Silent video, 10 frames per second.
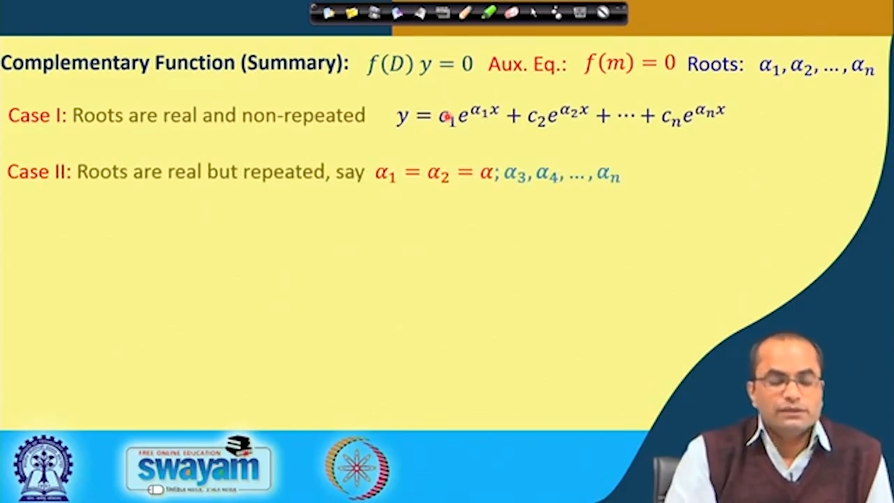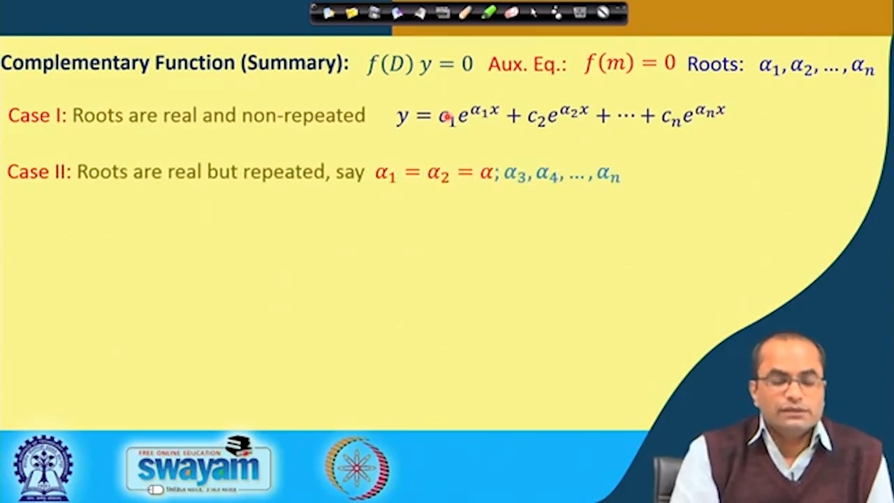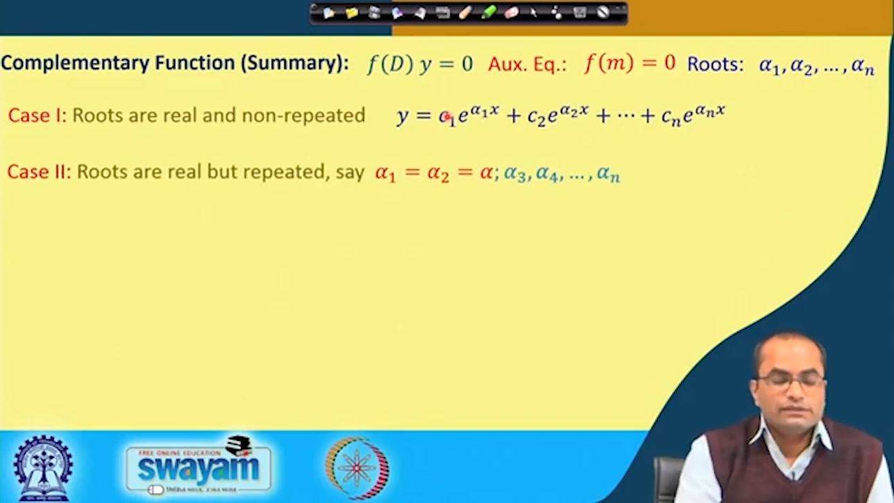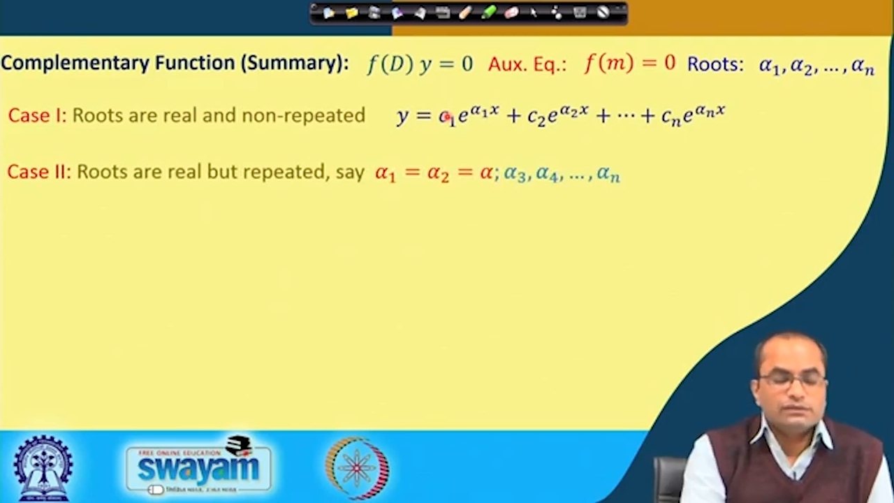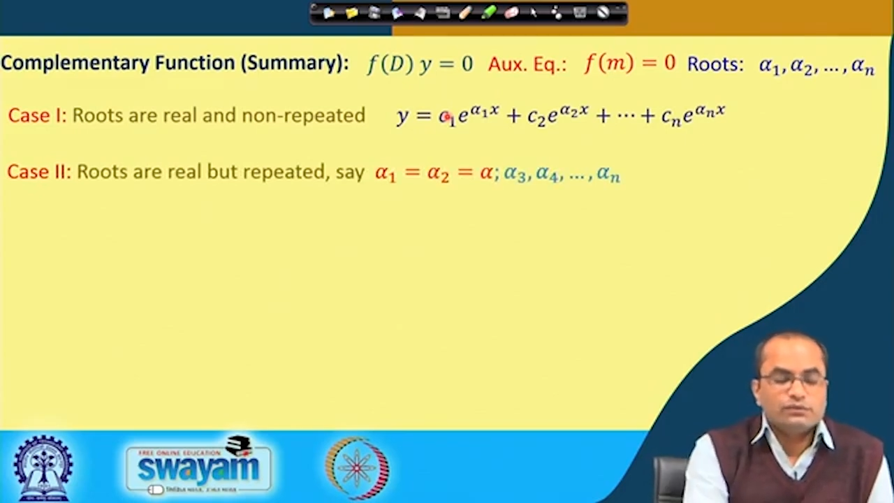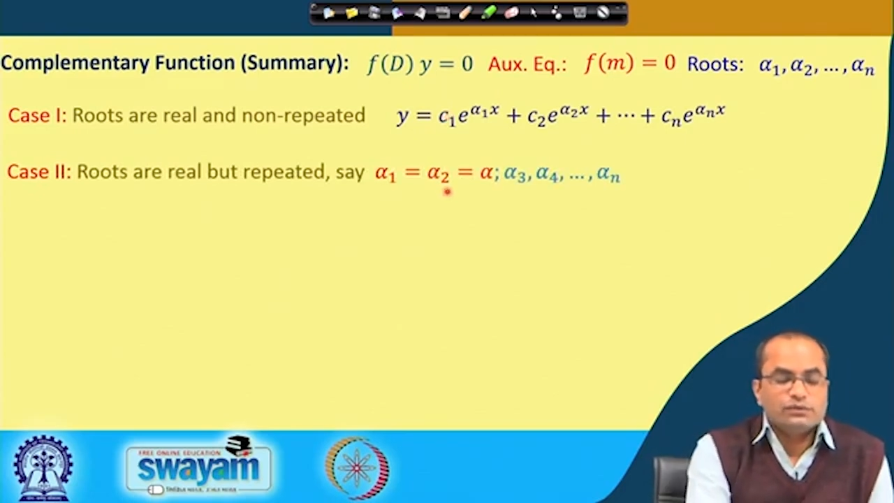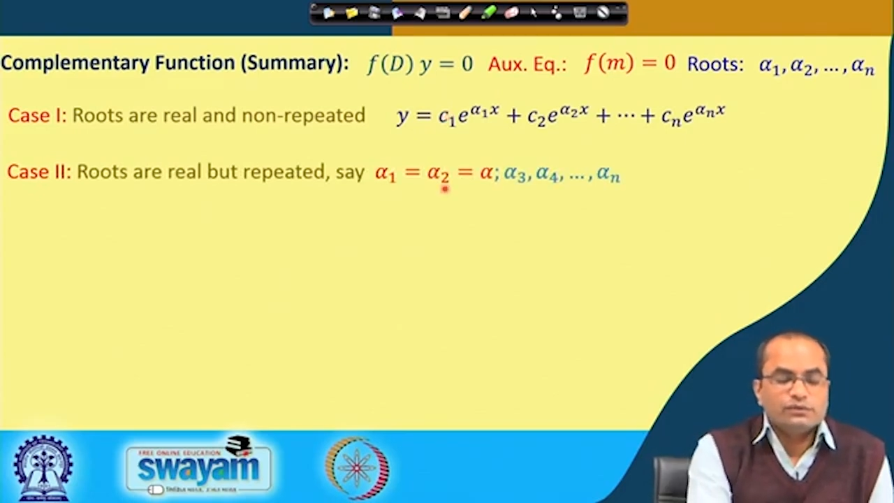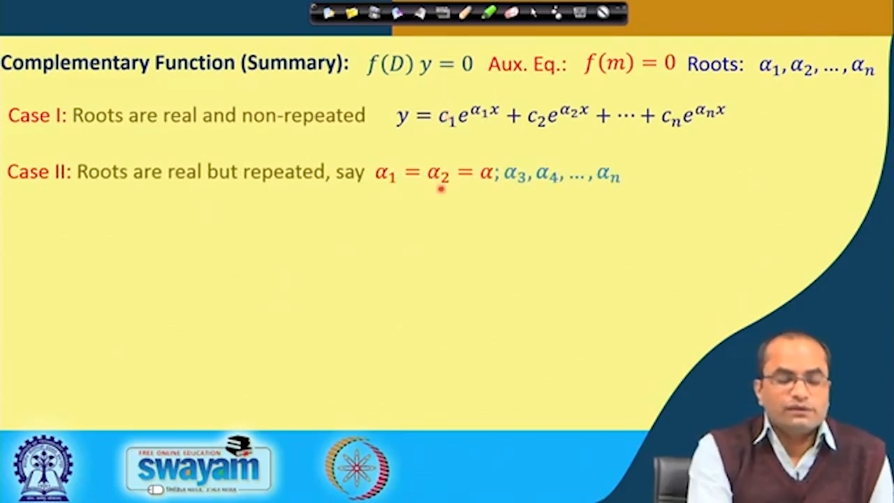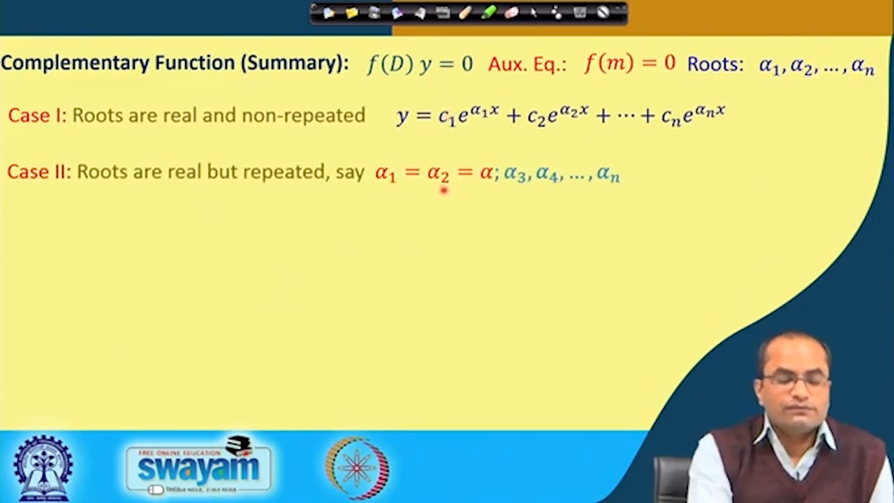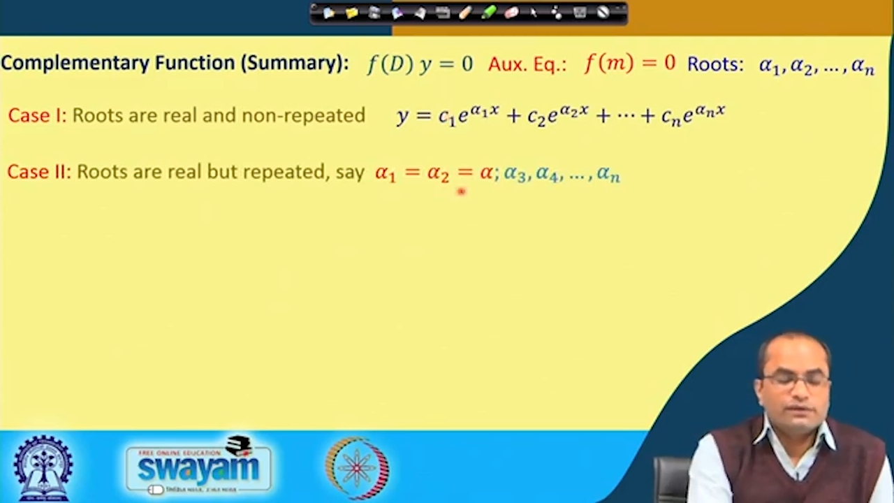is equal
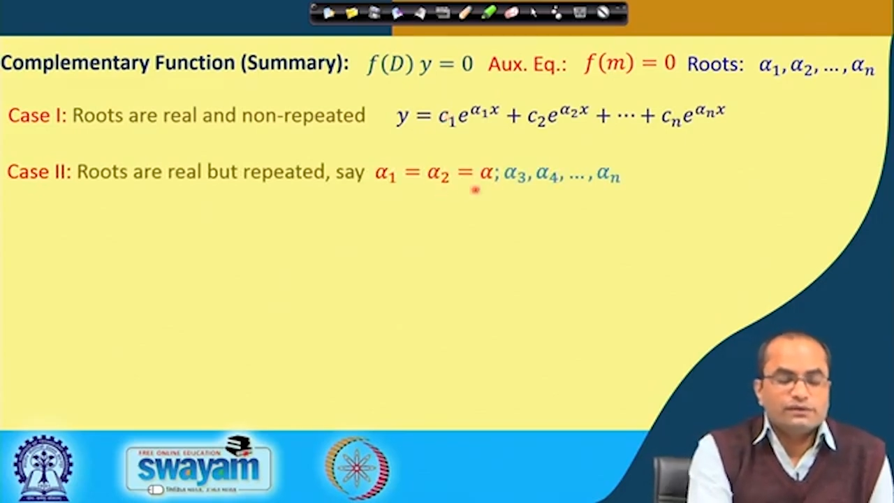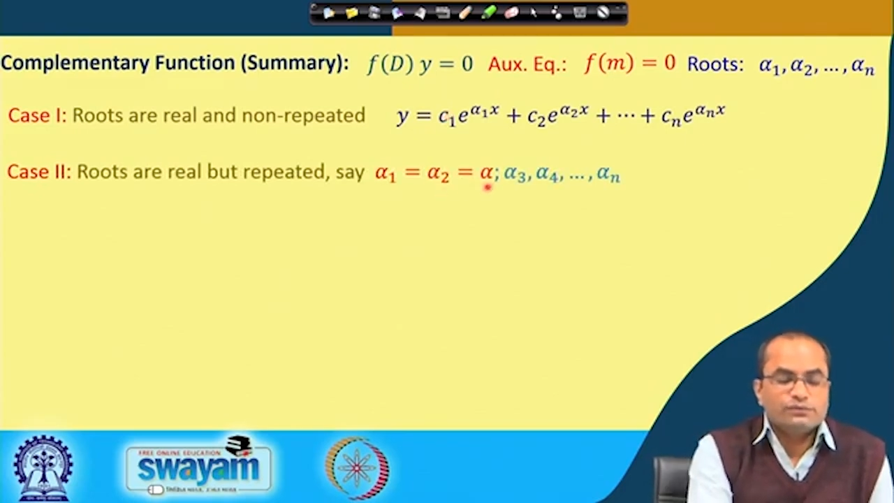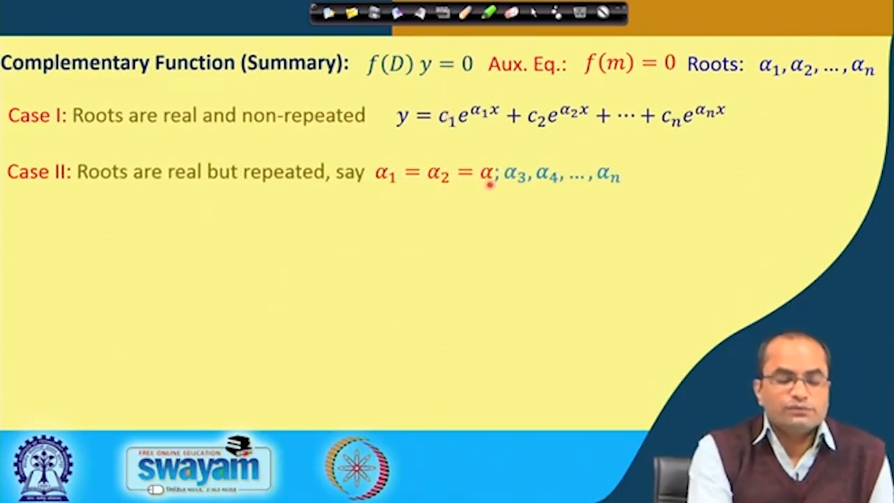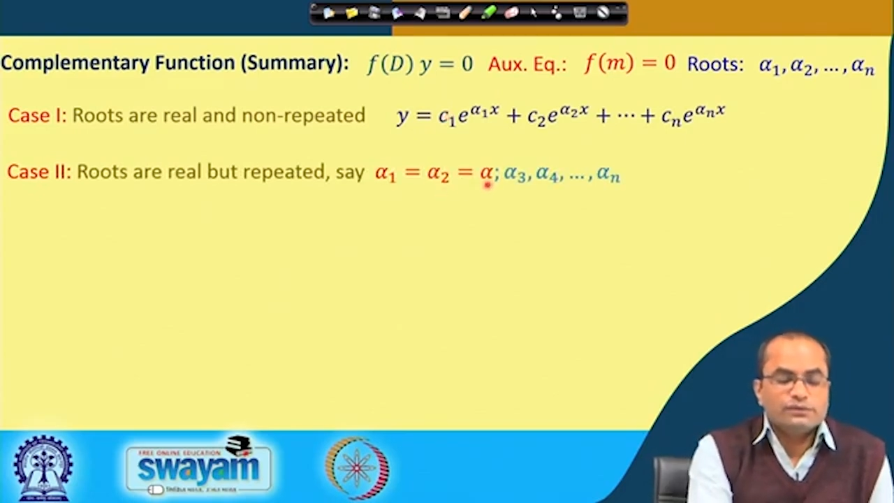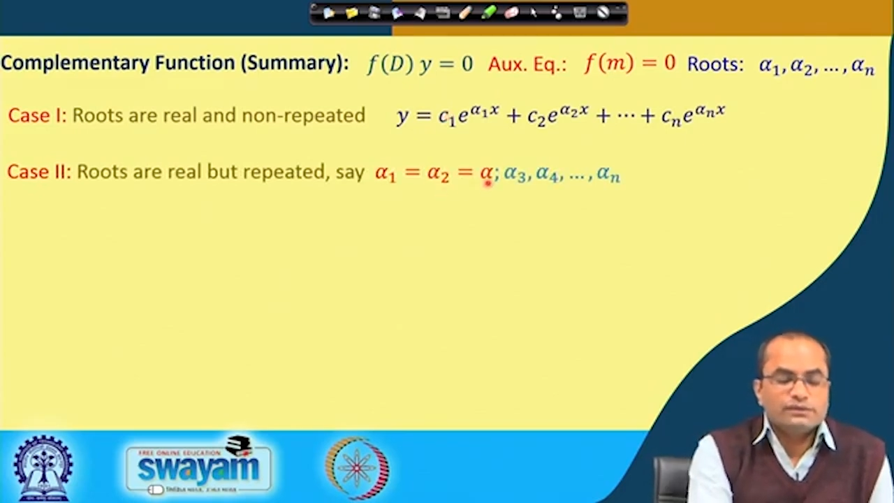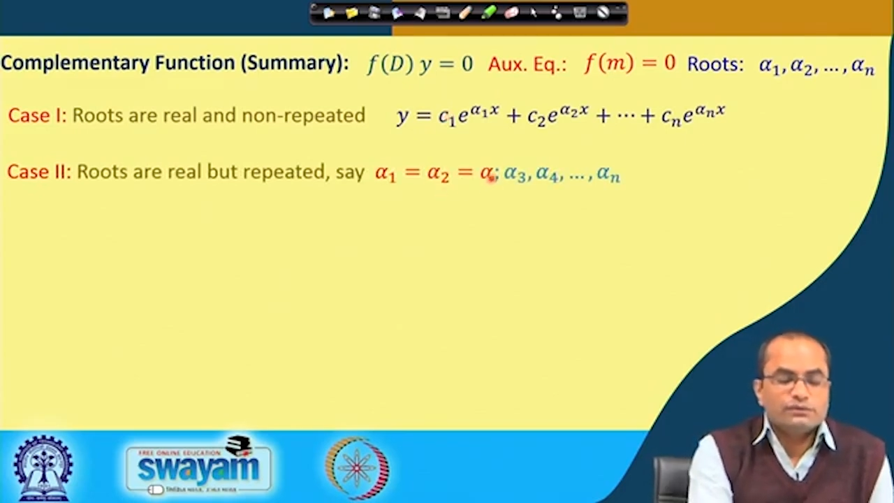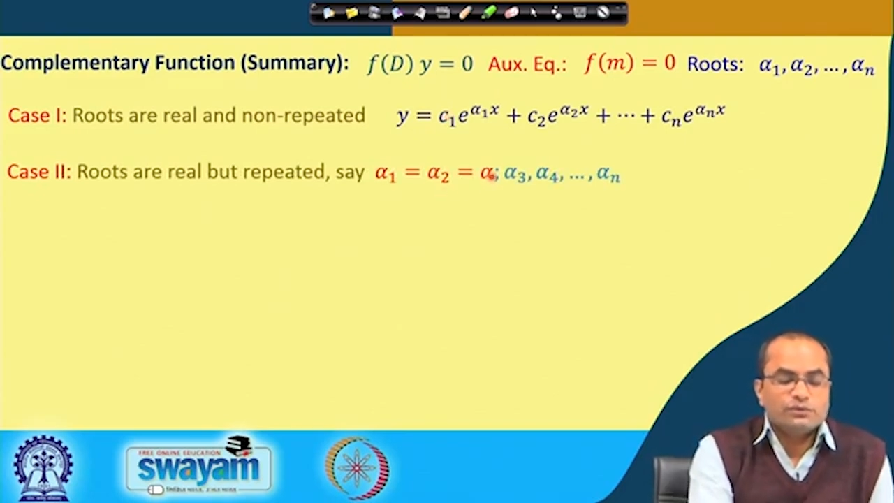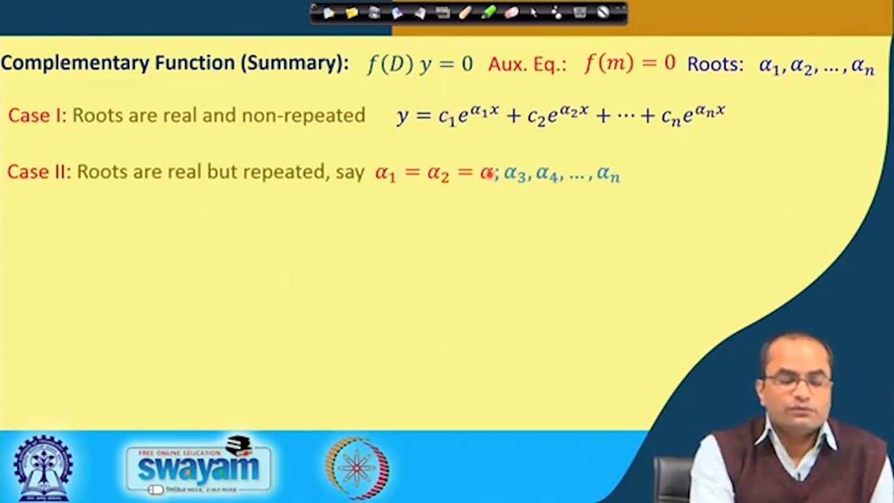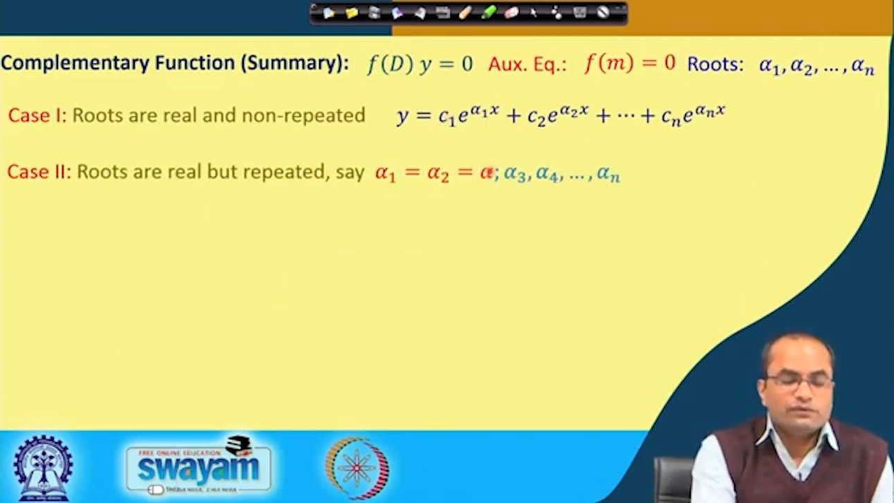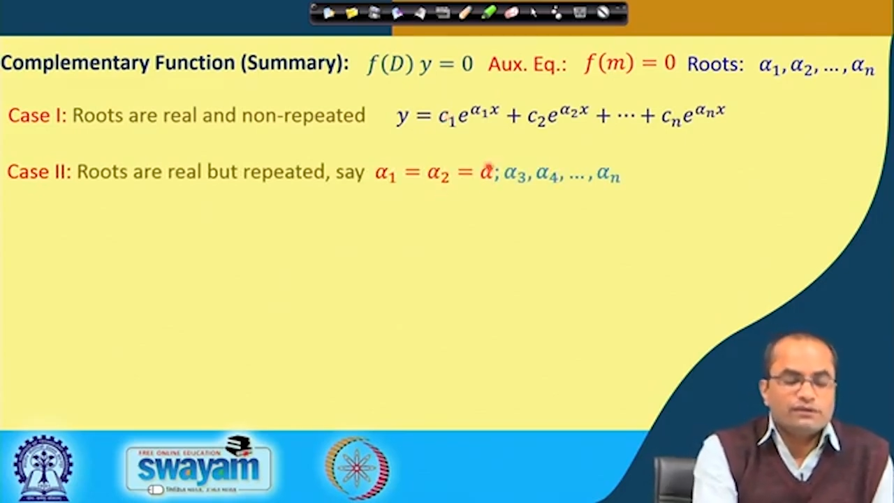to alpha 2 is
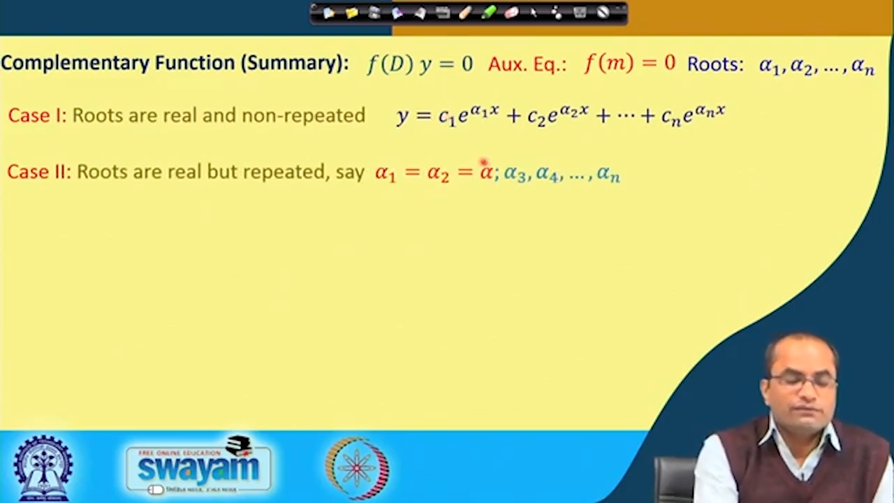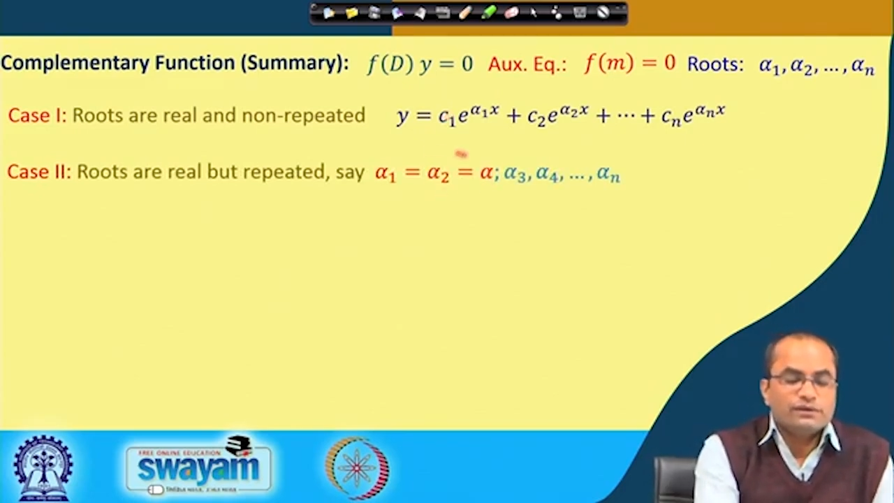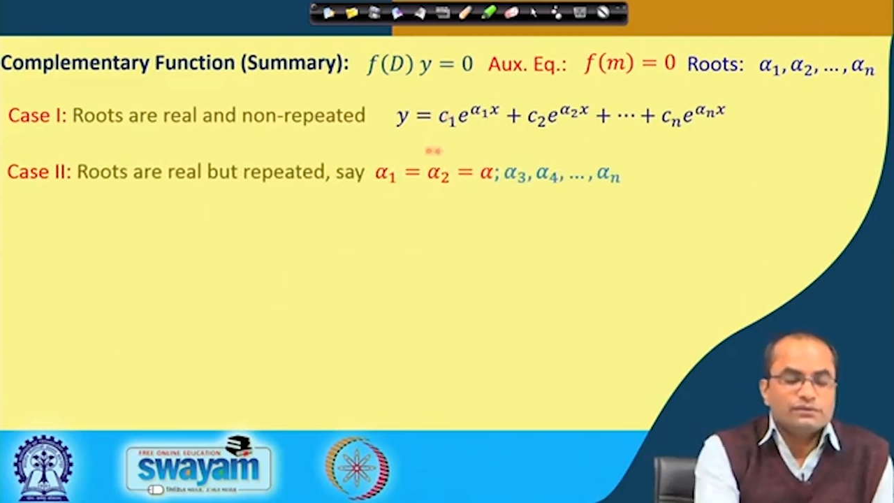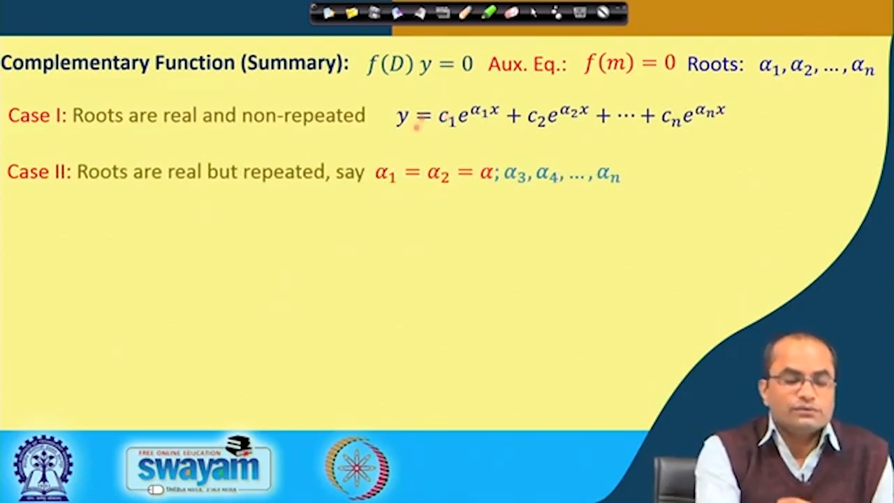equal to alpha.